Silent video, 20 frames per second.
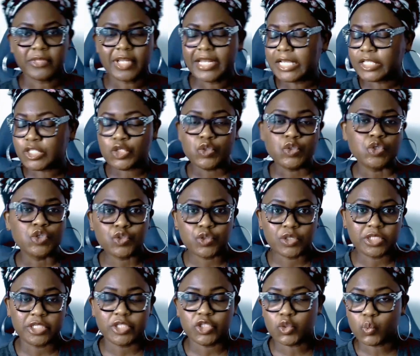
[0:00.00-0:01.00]
That's
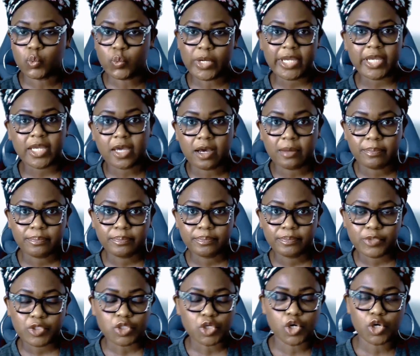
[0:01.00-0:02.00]
usually you wake up,
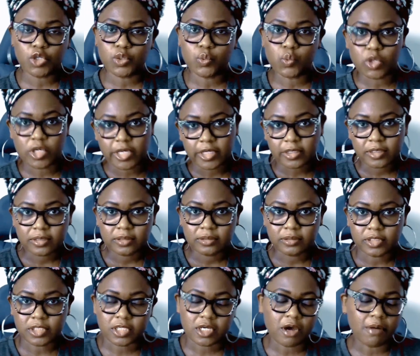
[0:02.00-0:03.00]
you go to work,
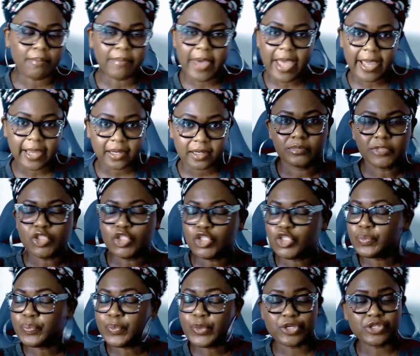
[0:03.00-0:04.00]
you come back, you
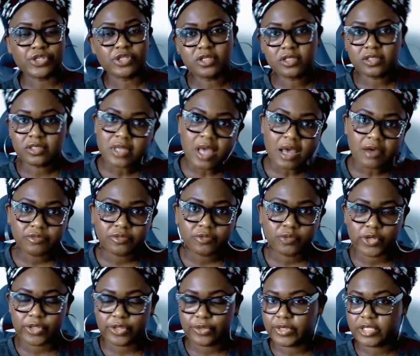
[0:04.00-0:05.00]
do personal stuff,
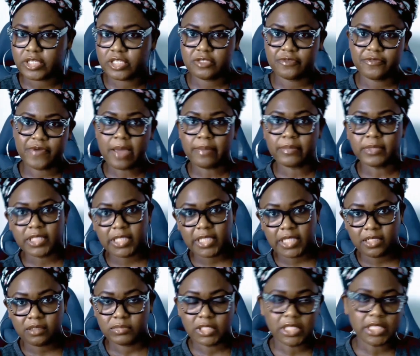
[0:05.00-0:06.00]
whether it's
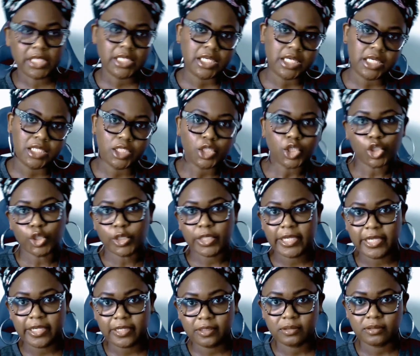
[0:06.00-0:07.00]
family, cleaning,
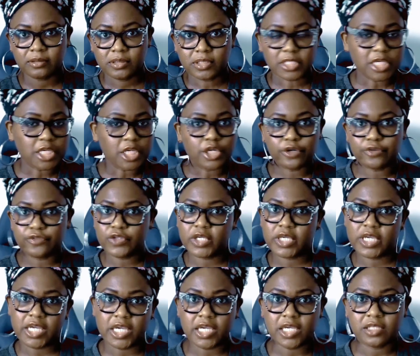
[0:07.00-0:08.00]
cooking, taking care of your
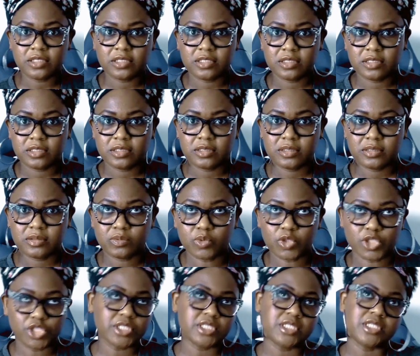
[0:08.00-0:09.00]
kids,
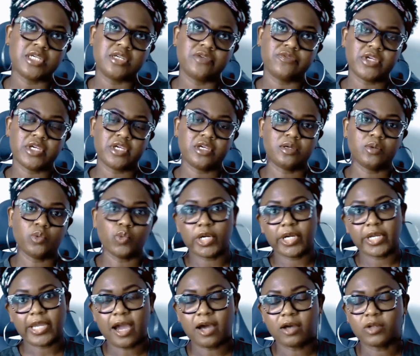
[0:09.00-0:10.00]
watching TV,
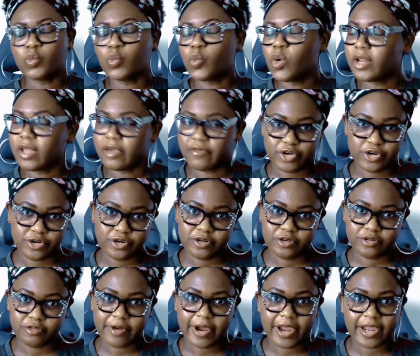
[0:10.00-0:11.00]
workout, whatever,
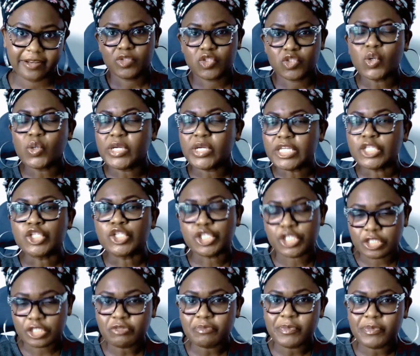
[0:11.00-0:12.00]
right? So it
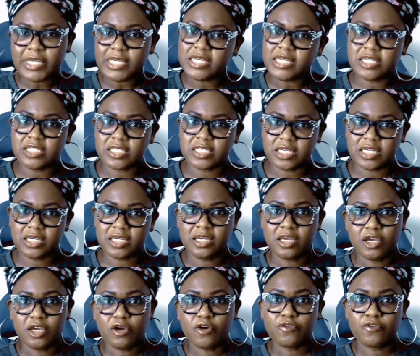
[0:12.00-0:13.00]
should be easy
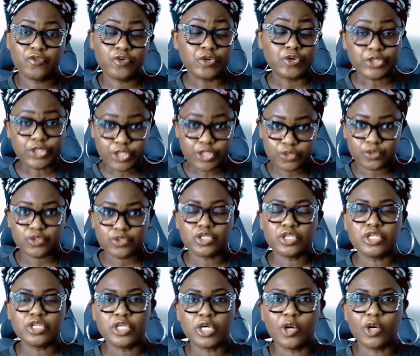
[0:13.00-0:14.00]
for you to
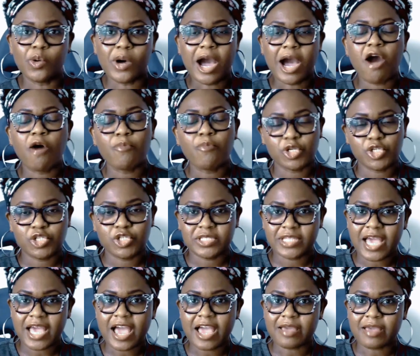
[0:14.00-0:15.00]
know how much
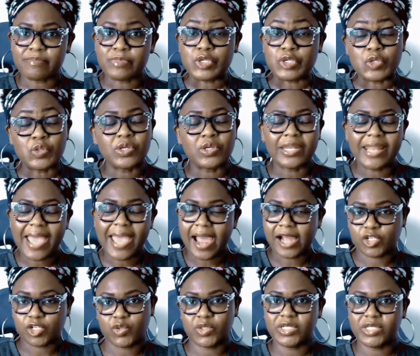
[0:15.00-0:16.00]
time you can
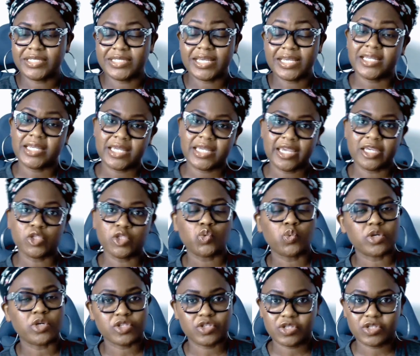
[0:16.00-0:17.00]
actually dedicate
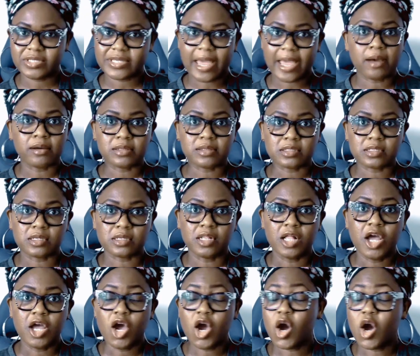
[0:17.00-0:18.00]
towards your side hustle
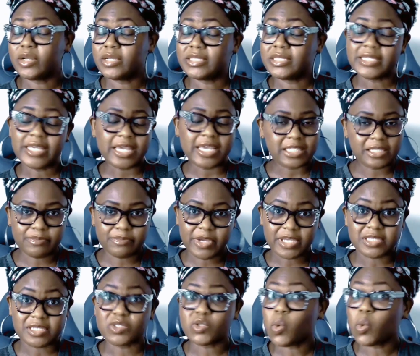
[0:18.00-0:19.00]
on a daily
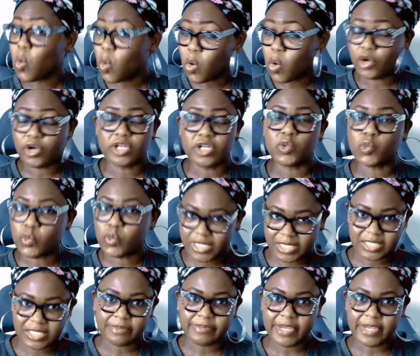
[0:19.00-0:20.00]
basis or on a
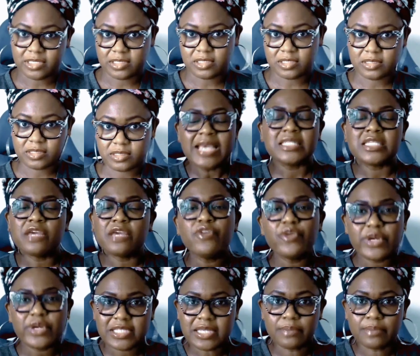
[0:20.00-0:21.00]
weekly basis. Say, for
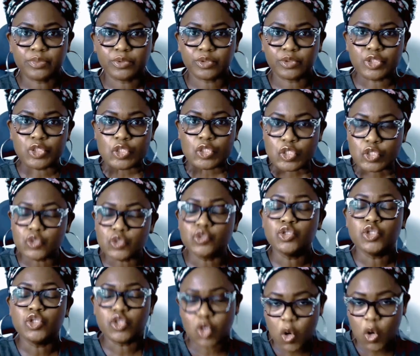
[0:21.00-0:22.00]
example, you
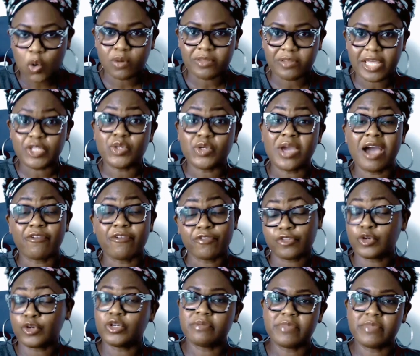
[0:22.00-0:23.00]
know that you have
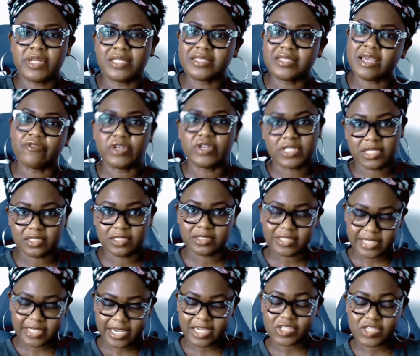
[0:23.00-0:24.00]
30 minutes every single
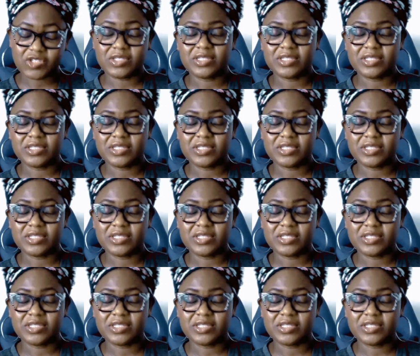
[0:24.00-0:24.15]
day to